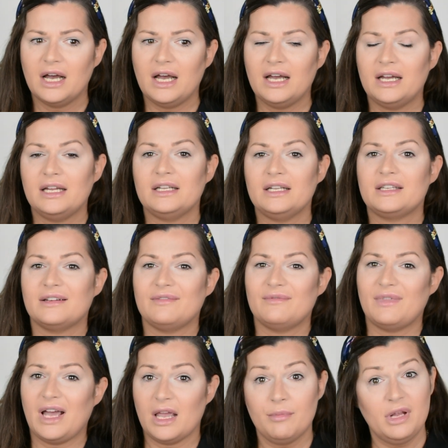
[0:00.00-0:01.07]
and
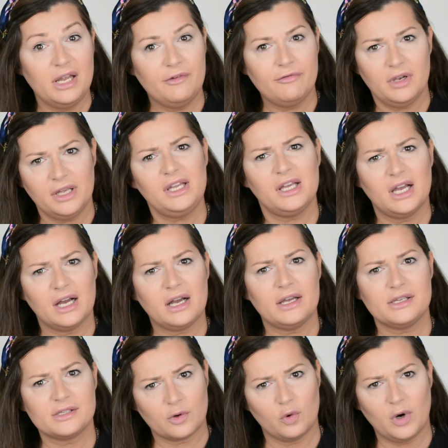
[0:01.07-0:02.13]
I believe Lady Gaga
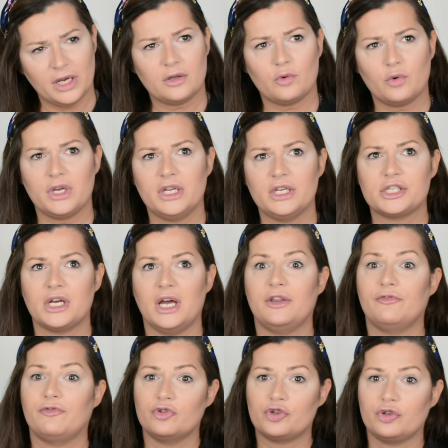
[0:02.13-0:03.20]
is quite rich and
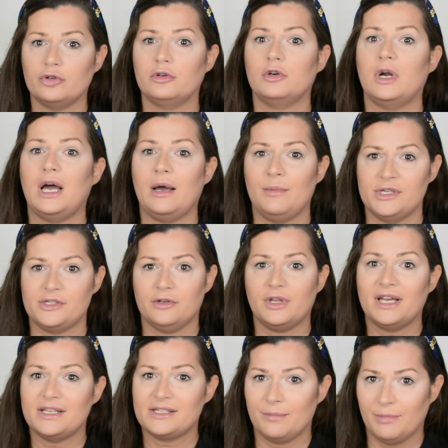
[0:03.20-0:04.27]
for sure Amazon
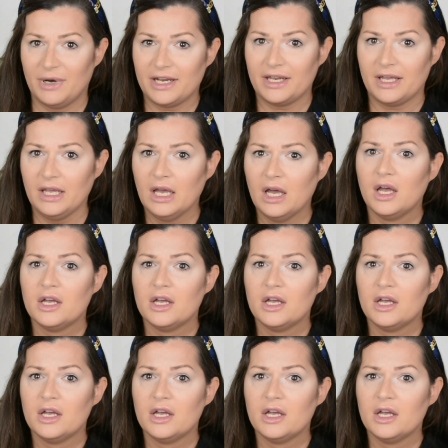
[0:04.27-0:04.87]
has money.